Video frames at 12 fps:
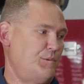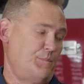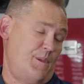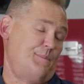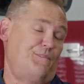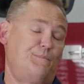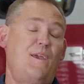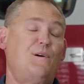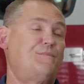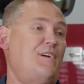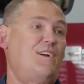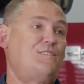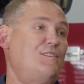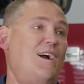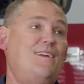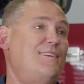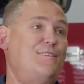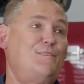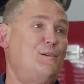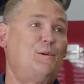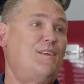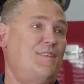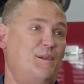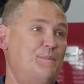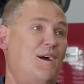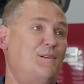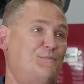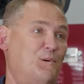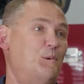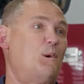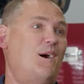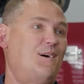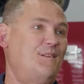or maybe male fashion, I didn't do anything about it for a while.